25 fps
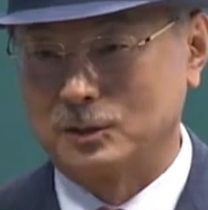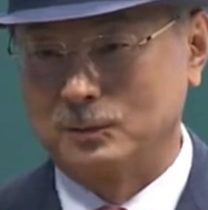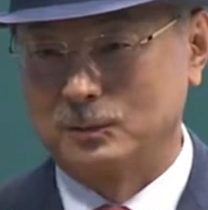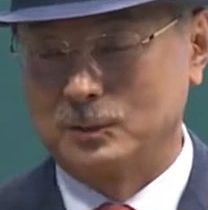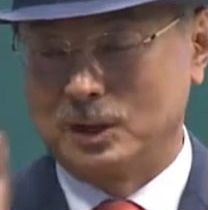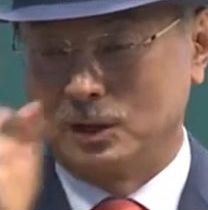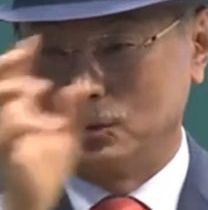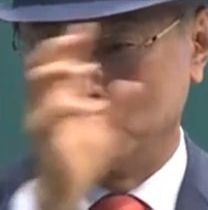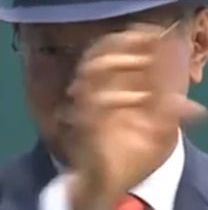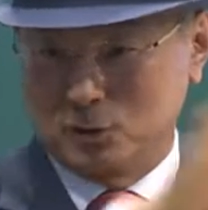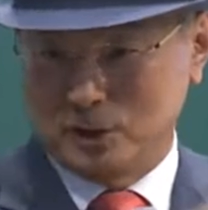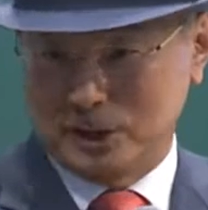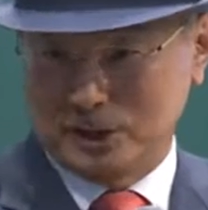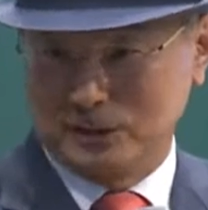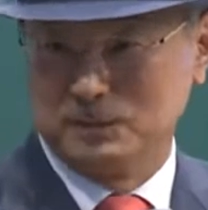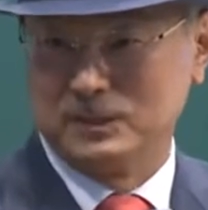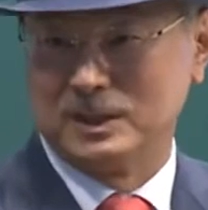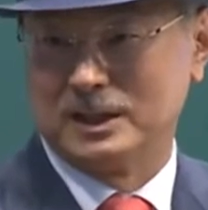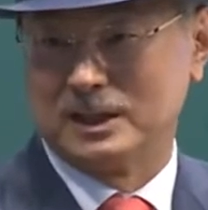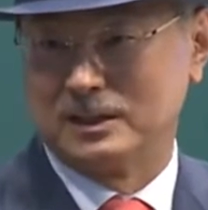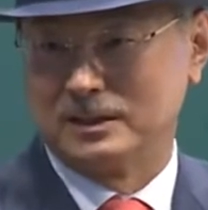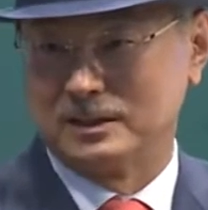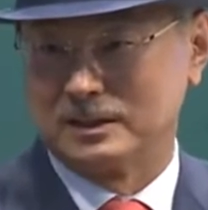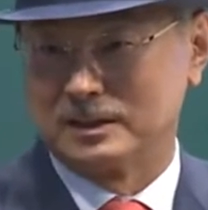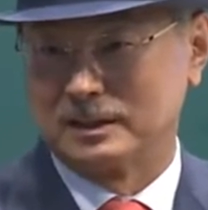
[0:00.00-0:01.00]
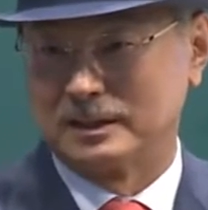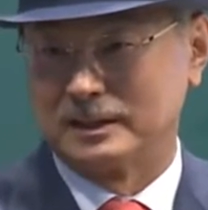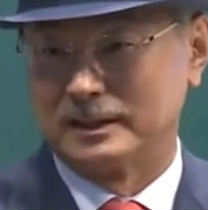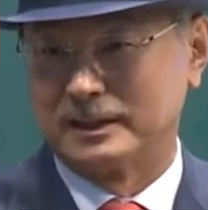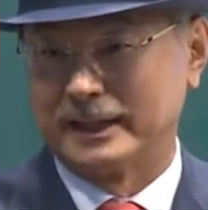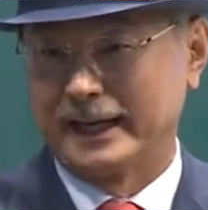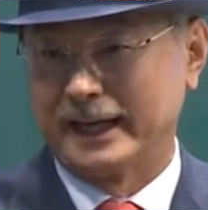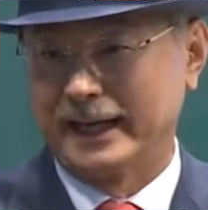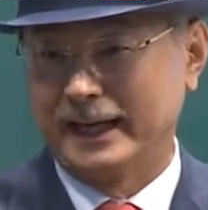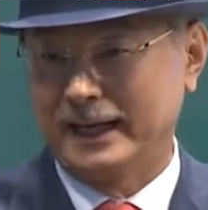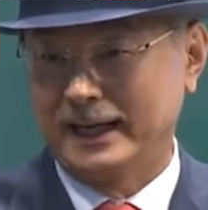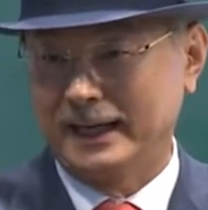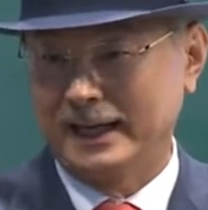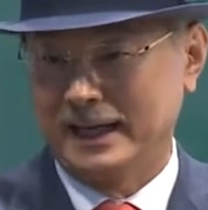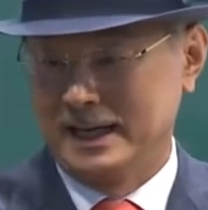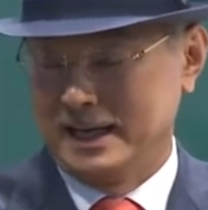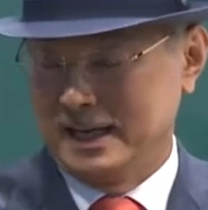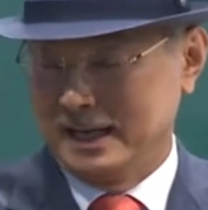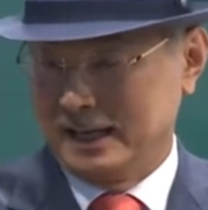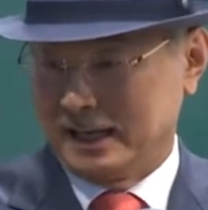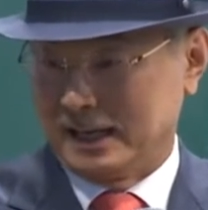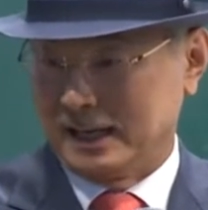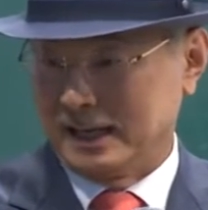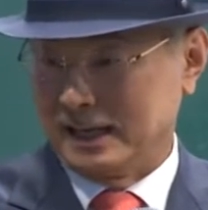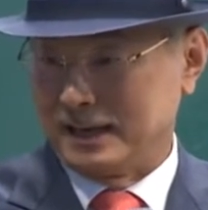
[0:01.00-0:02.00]
The framework for the company is
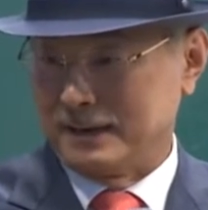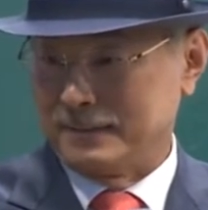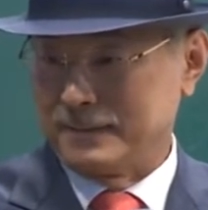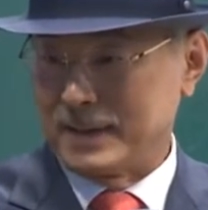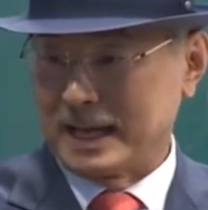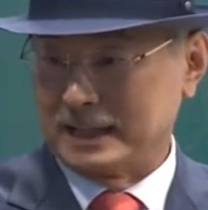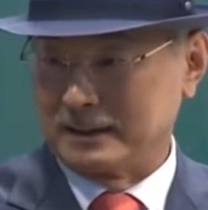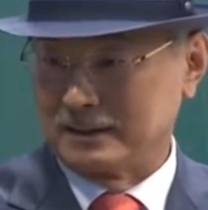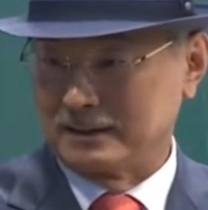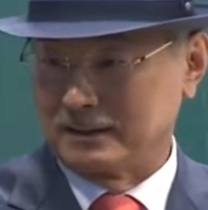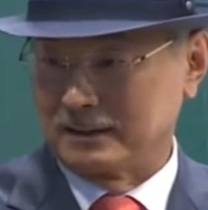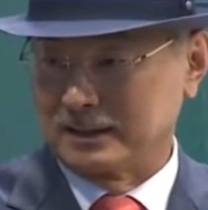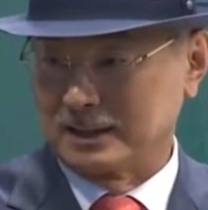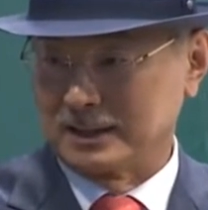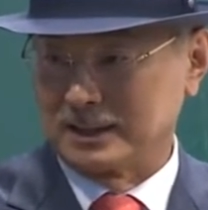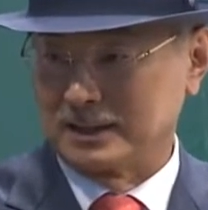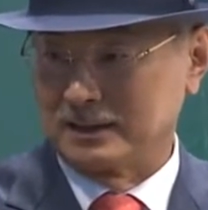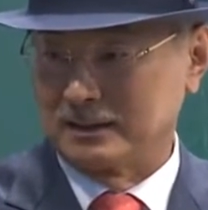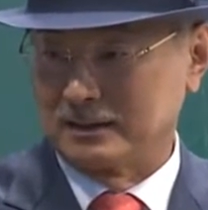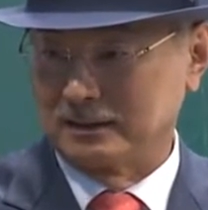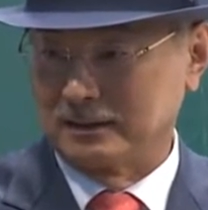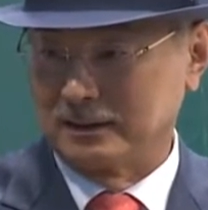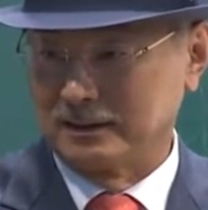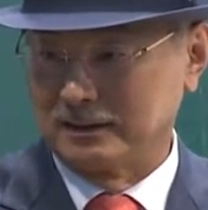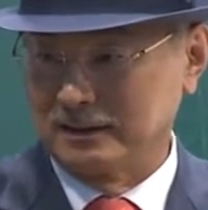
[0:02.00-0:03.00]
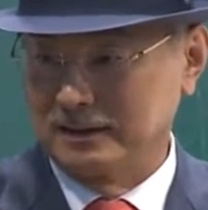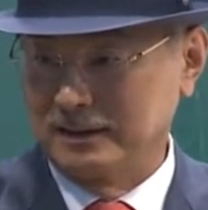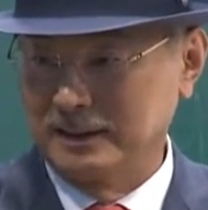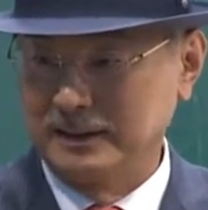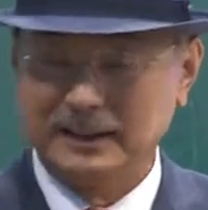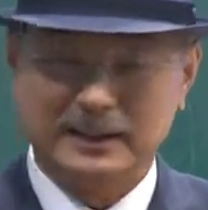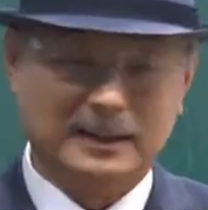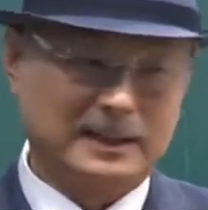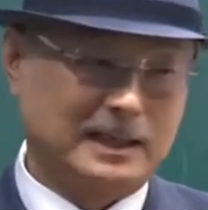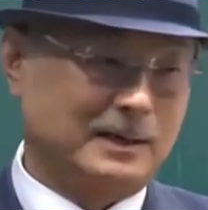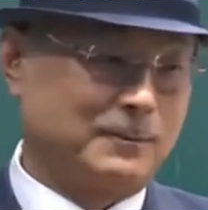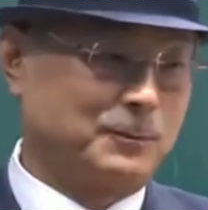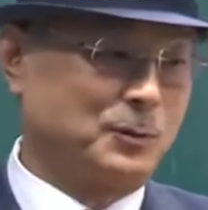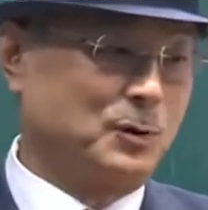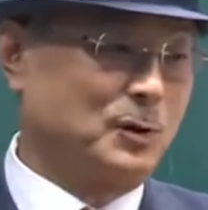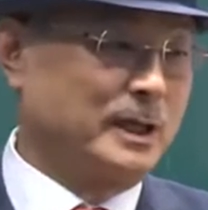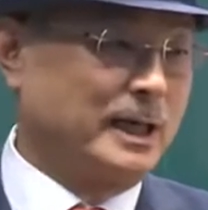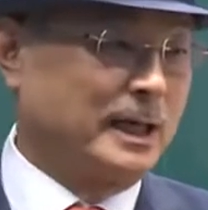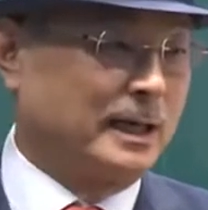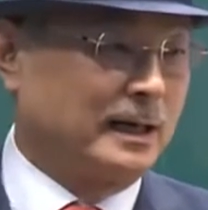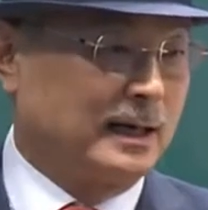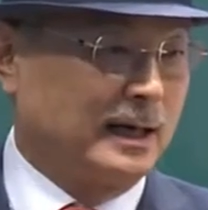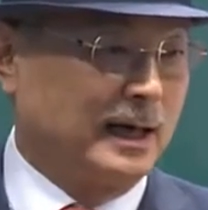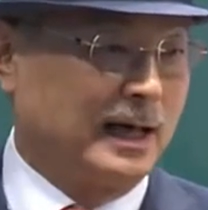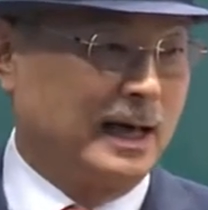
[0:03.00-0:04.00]
already 50 to 60 years
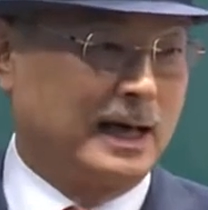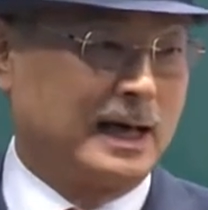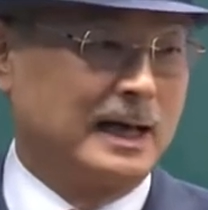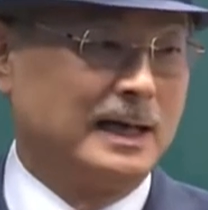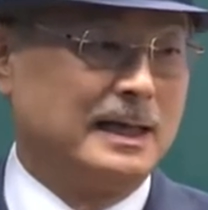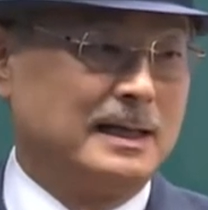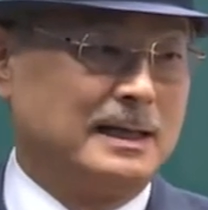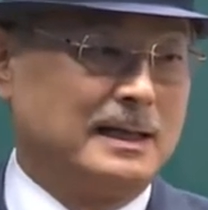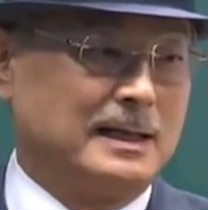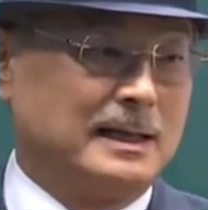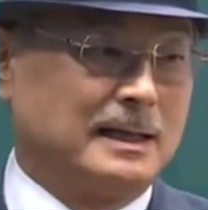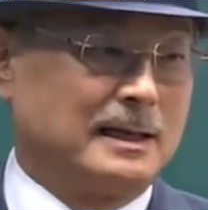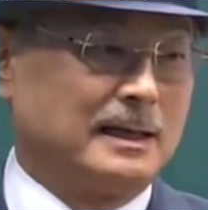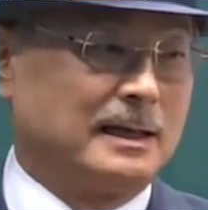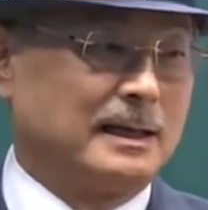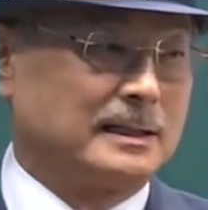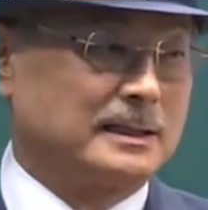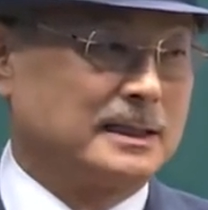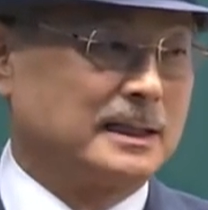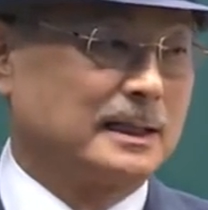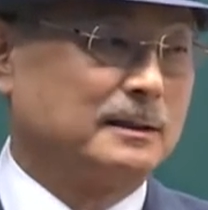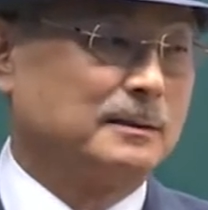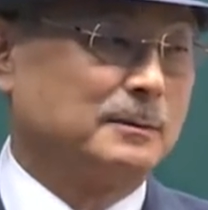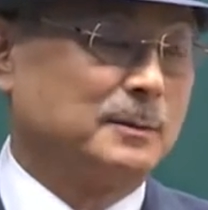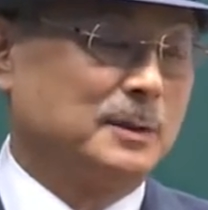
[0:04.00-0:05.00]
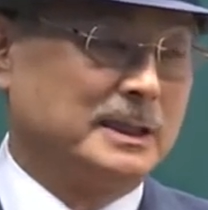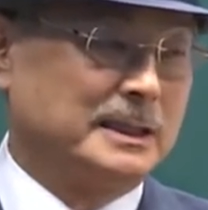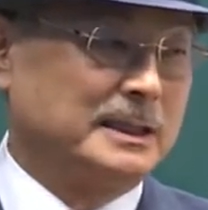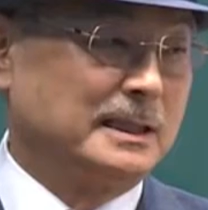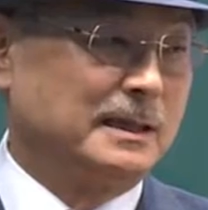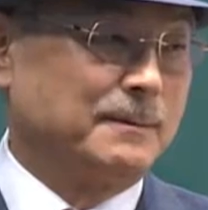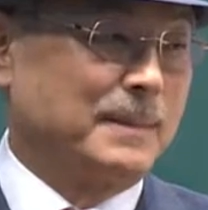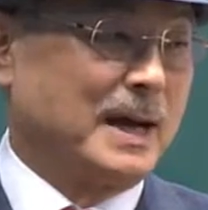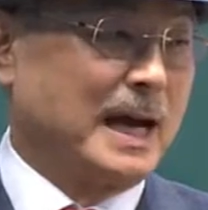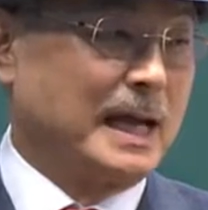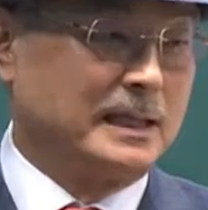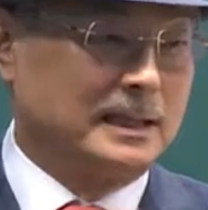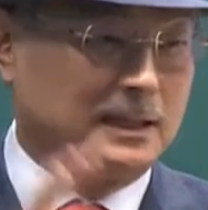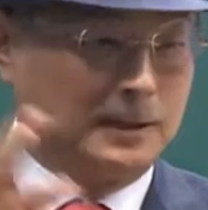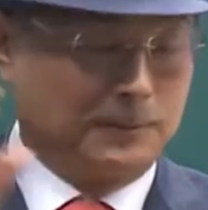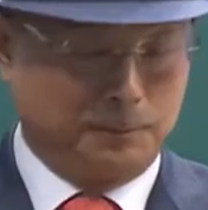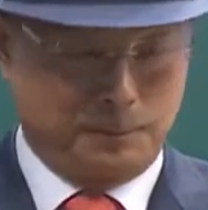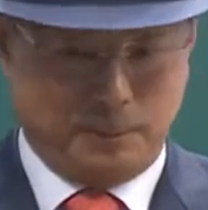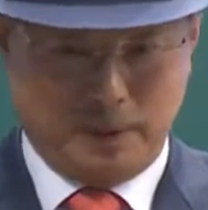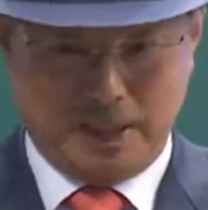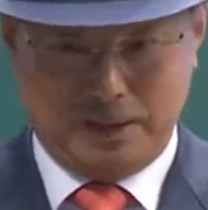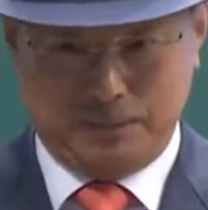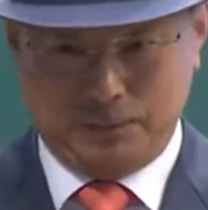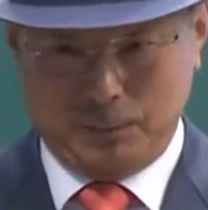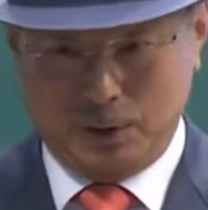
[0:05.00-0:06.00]
old. There are areas that
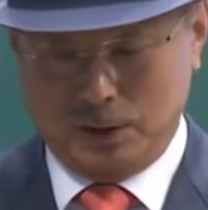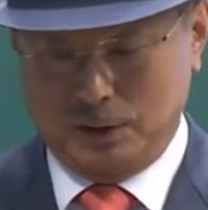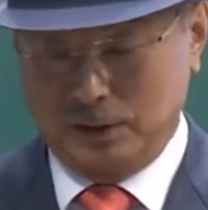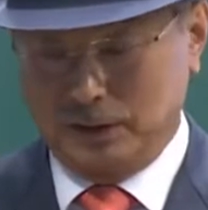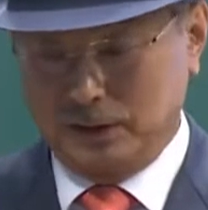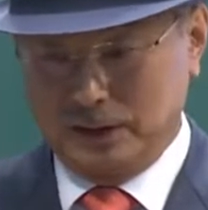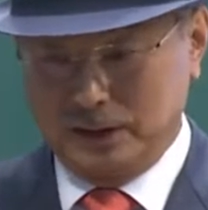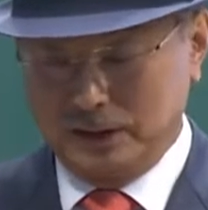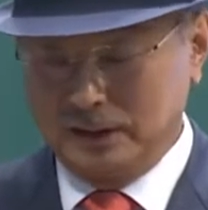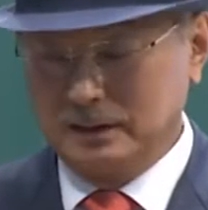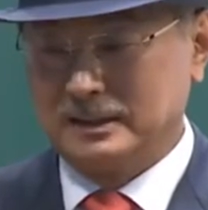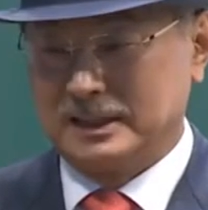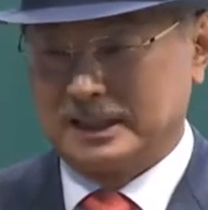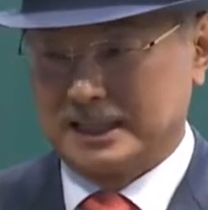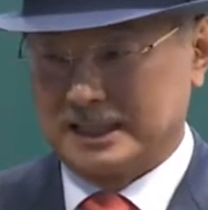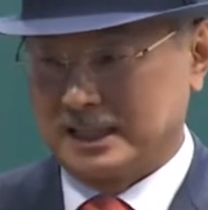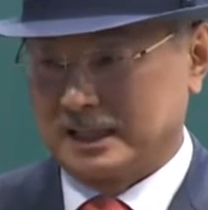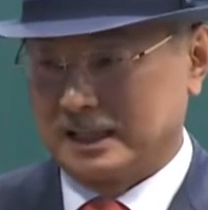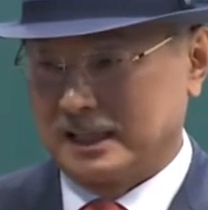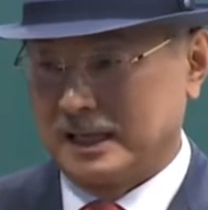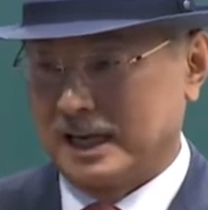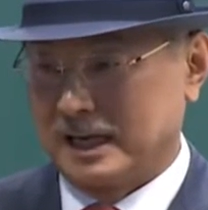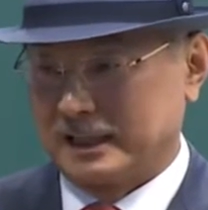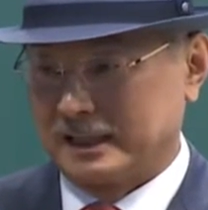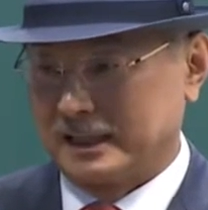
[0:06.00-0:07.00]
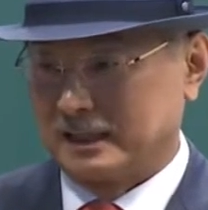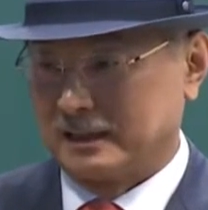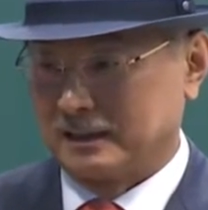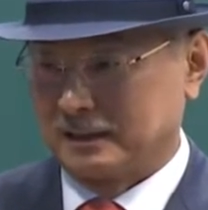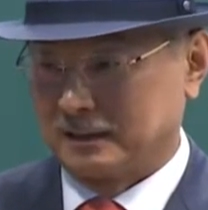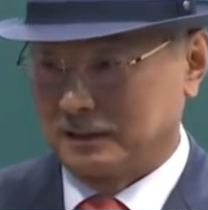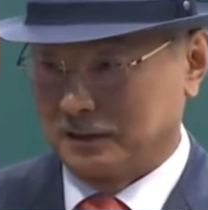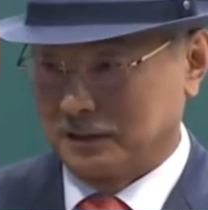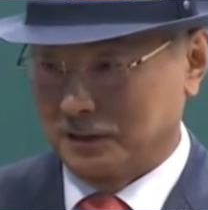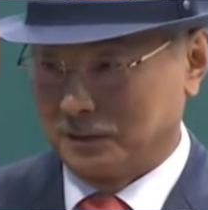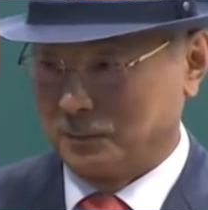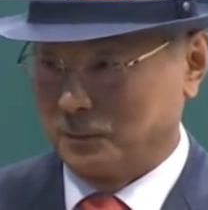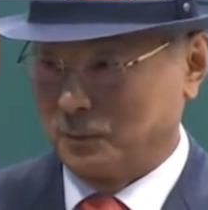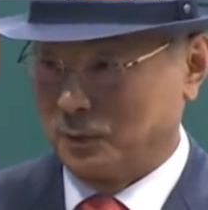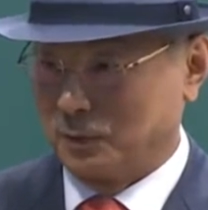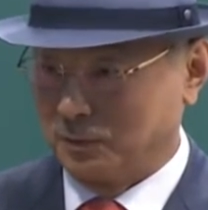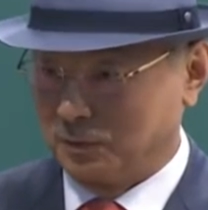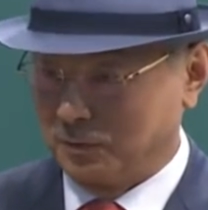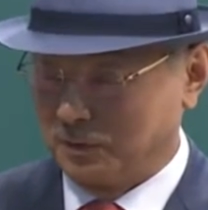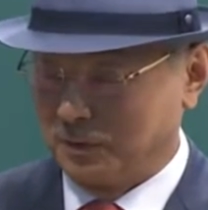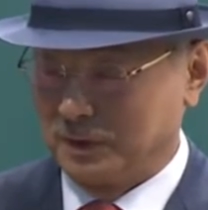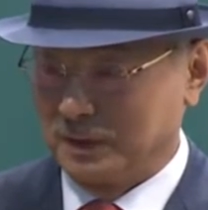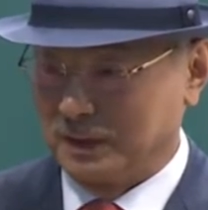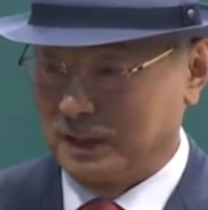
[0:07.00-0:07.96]
need to be majorly changed.